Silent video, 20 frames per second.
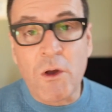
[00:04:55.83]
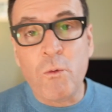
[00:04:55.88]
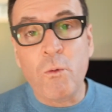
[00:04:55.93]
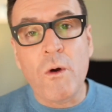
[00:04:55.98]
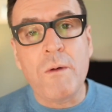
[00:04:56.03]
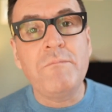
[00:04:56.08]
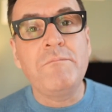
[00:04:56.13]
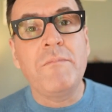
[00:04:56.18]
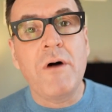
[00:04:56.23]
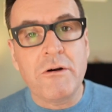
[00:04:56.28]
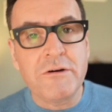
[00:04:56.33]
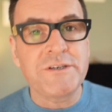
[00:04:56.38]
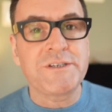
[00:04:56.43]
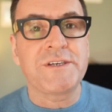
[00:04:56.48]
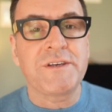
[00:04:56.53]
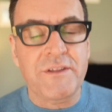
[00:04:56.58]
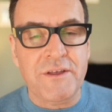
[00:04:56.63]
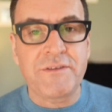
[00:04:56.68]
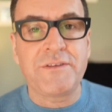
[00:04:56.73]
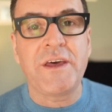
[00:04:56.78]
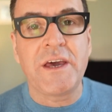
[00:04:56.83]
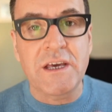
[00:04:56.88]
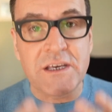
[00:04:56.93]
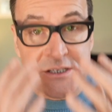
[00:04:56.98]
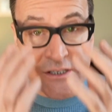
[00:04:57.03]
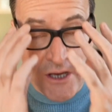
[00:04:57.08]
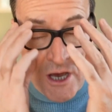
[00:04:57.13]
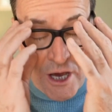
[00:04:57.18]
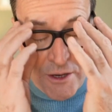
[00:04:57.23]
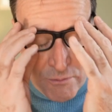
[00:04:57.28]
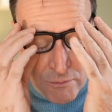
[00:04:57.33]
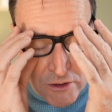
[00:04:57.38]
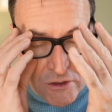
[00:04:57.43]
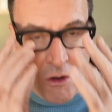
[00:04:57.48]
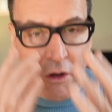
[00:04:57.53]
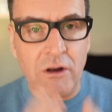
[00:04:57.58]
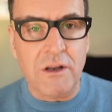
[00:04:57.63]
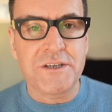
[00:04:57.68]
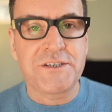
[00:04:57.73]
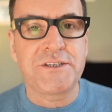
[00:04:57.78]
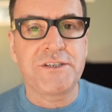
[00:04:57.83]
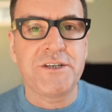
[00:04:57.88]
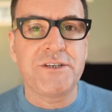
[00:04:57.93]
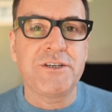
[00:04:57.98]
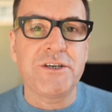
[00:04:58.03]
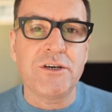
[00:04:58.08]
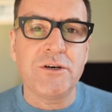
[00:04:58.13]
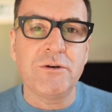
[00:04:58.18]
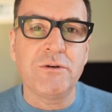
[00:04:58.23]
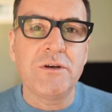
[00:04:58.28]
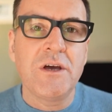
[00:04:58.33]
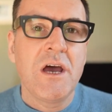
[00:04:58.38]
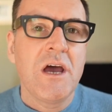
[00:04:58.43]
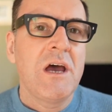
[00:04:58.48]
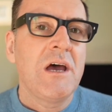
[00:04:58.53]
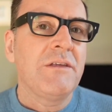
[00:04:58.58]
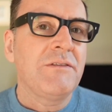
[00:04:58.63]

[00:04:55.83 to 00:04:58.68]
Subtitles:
with most of the things God will call us to do,